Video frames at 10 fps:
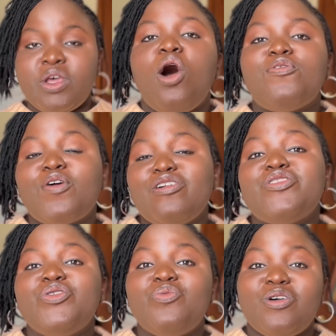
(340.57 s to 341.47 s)
Of course,
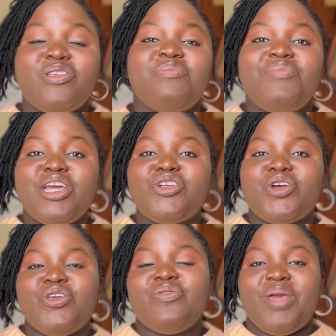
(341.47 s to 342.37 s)
you want to make sure
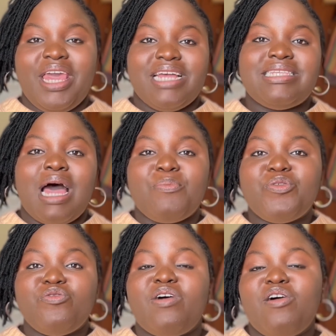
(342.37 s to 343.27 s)
you get
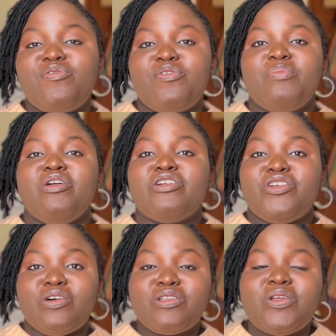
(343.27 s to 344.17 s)
approval from your
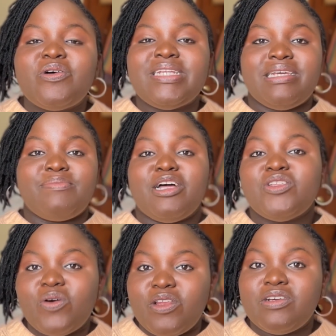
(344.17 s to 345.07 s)
doctor or
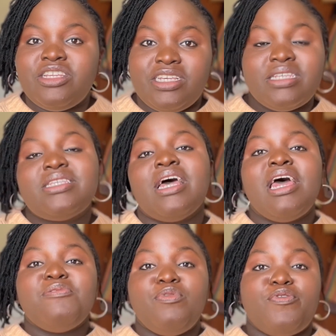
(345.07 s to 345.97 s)
dermatologist
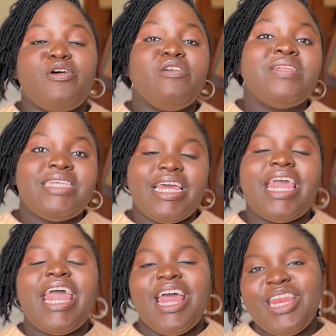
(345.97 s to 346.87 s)
before you take
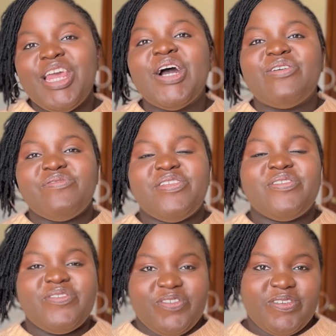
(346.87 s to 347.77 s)
any of these
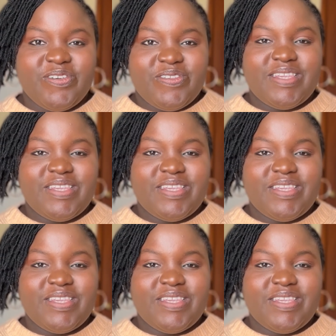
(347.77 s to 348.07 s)
drugs.